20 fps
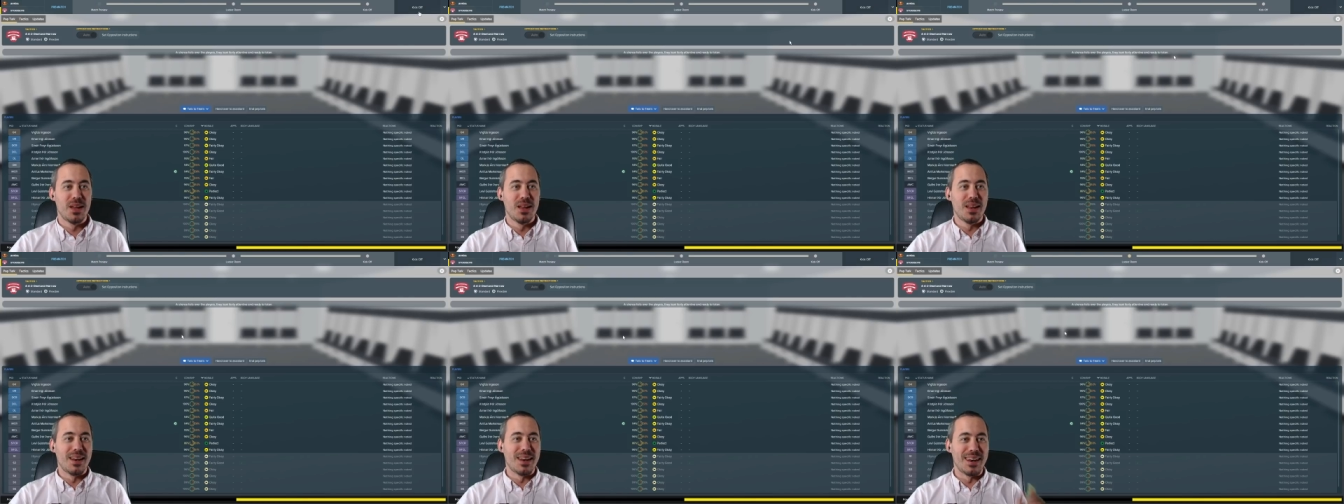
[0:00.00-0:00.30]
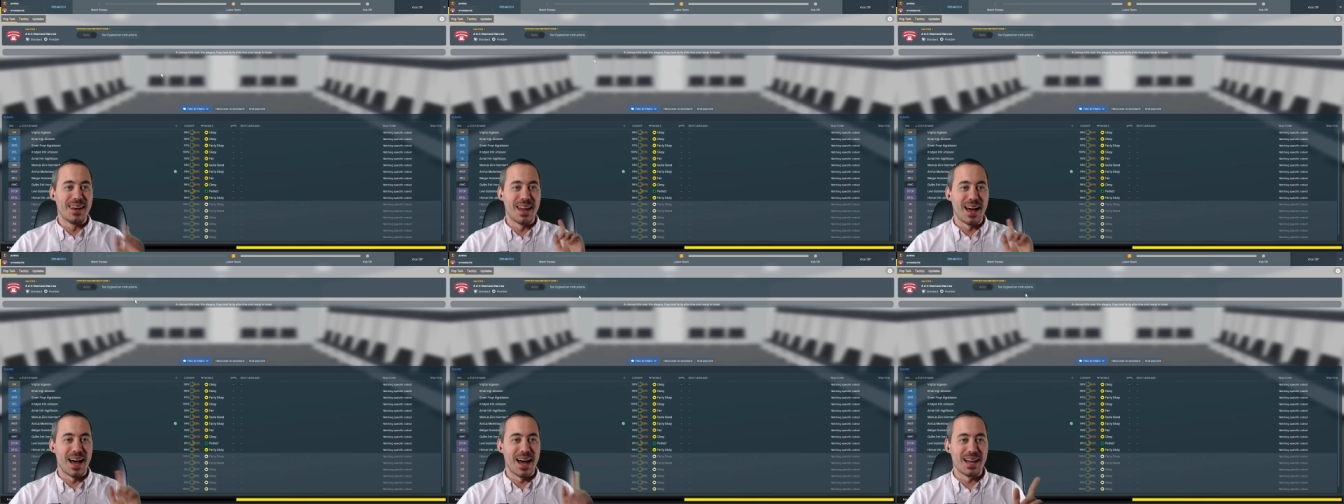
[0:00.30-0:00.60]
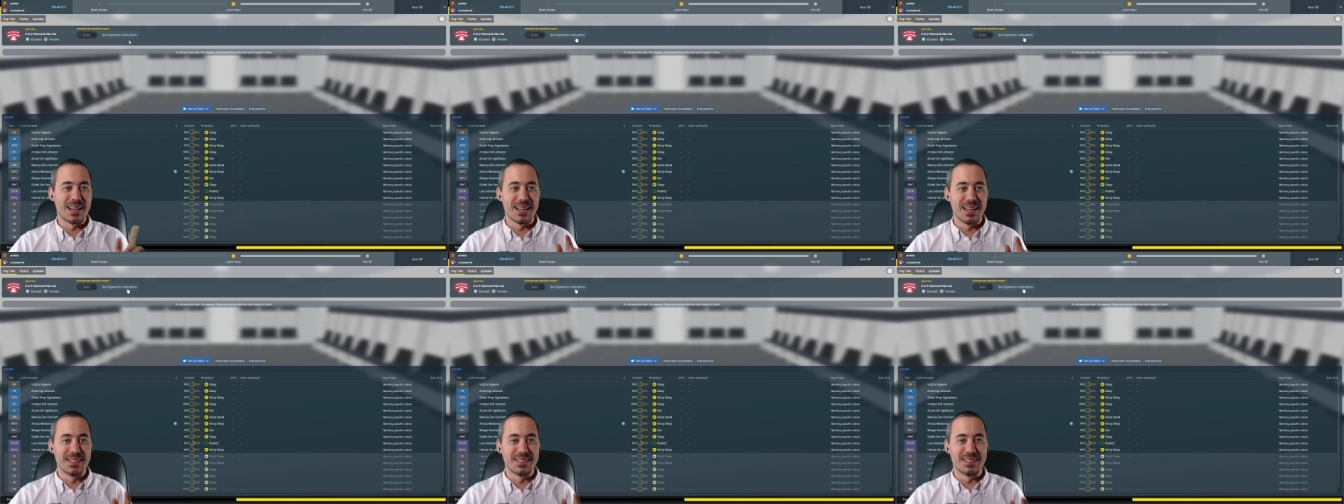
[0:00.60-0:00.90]

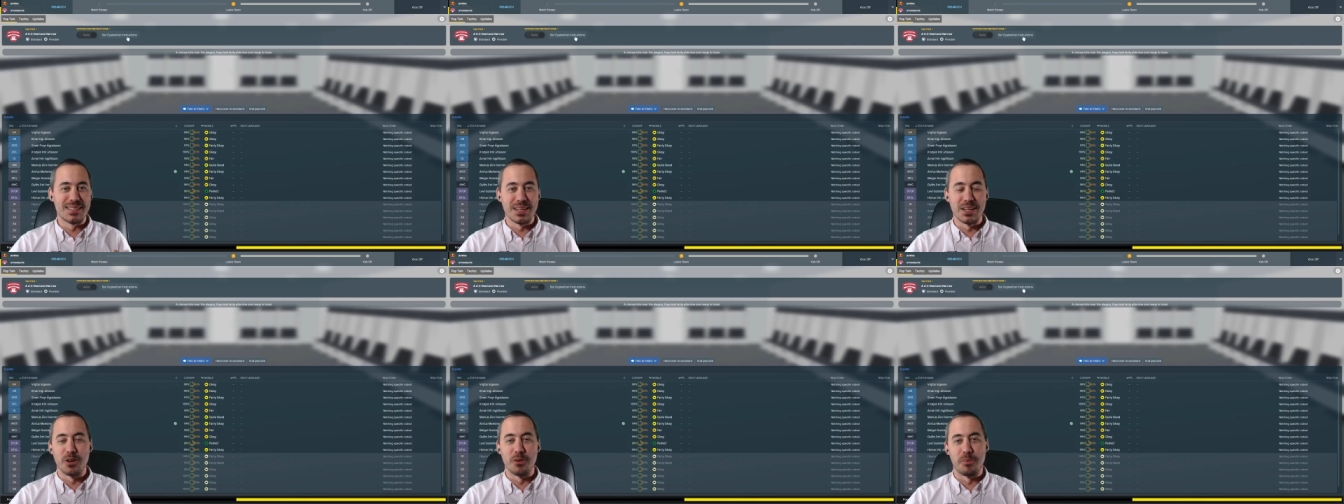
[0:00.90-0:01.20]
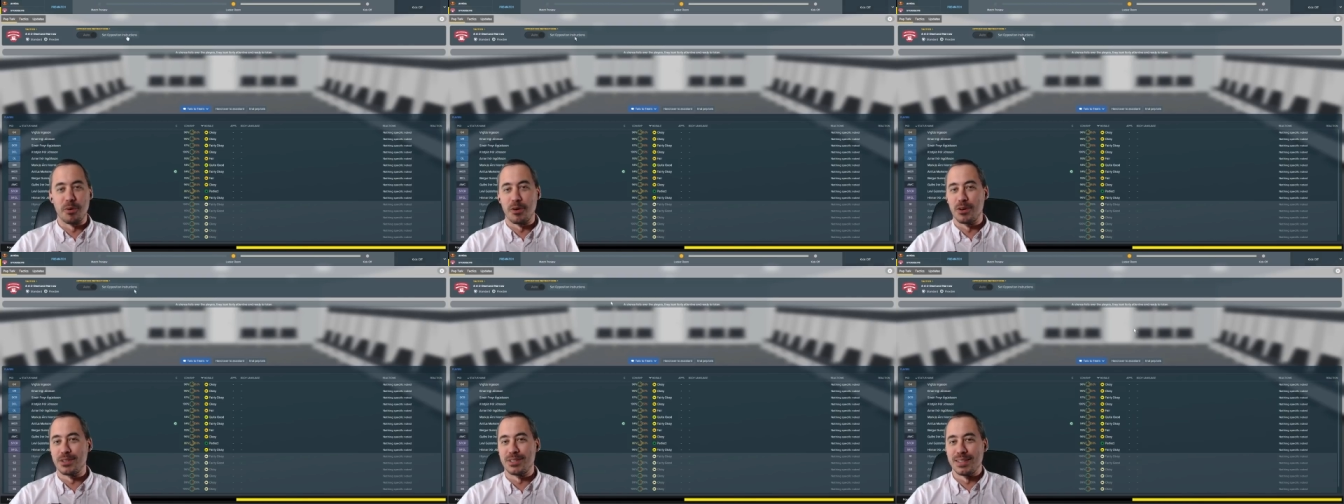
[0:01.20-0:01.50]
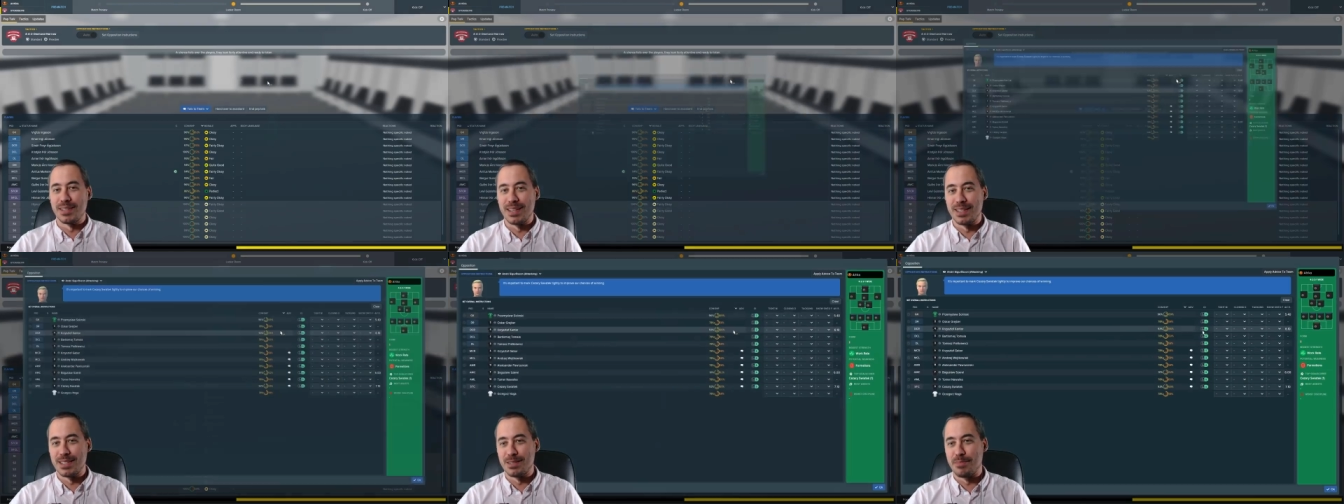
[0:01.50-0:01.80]
Not a single
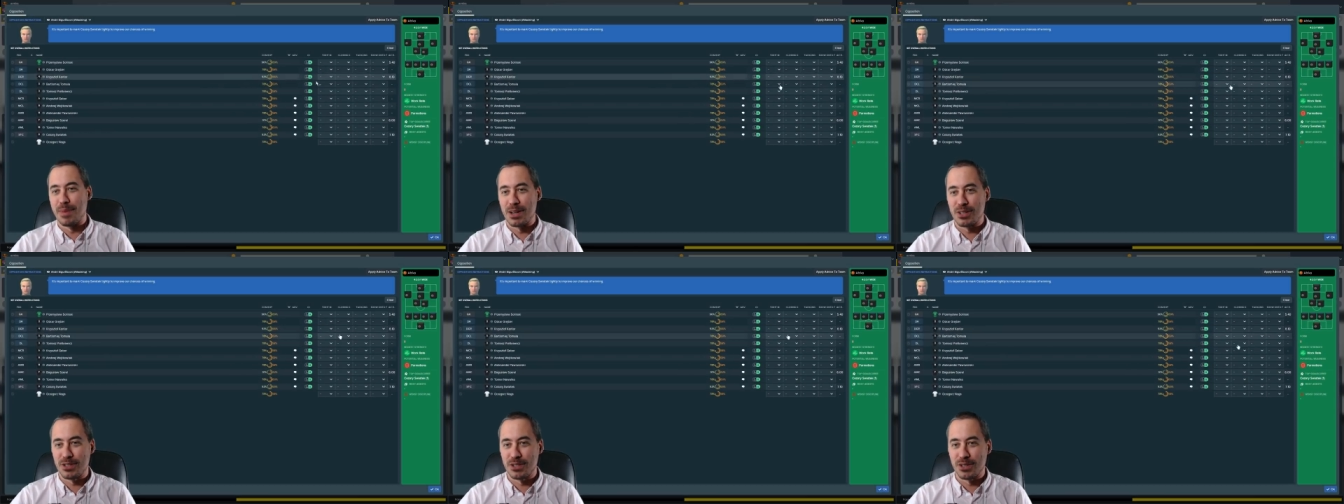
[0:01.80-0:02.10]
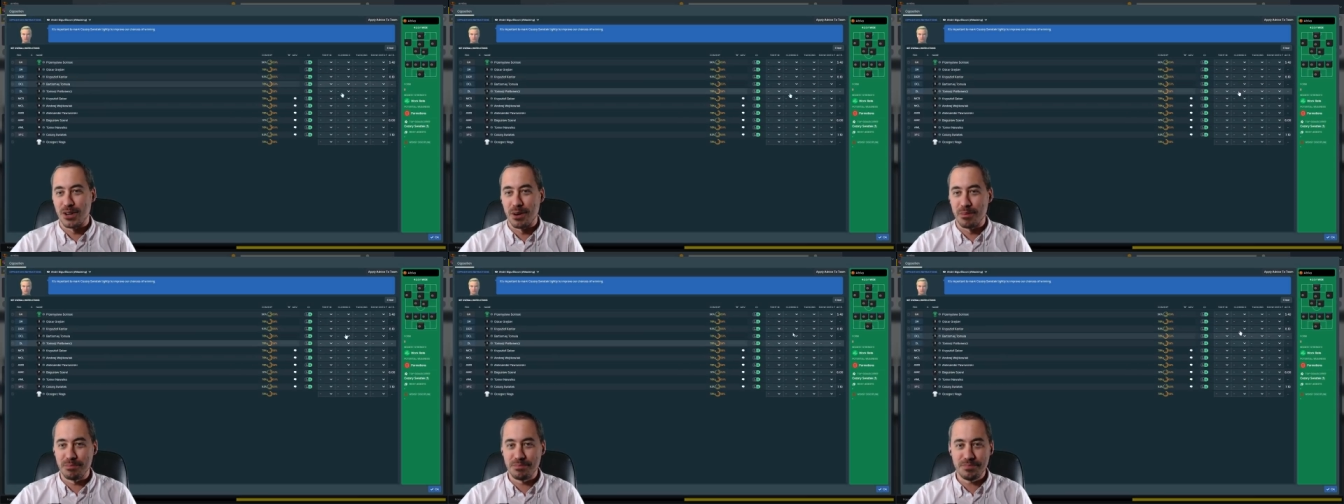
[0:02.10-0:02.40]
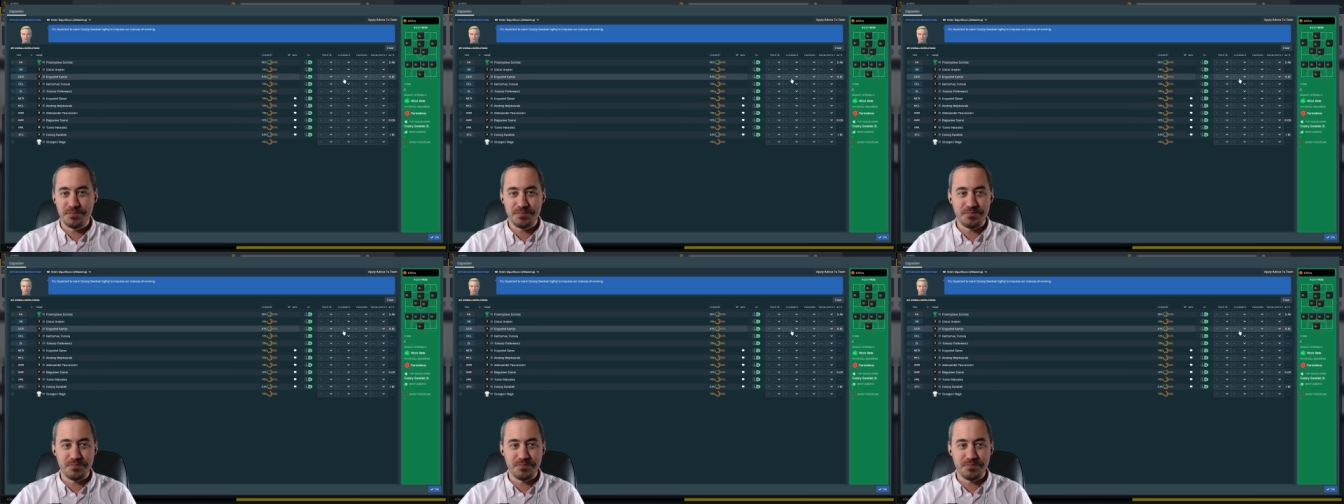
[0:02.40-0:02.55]
person is match sharp.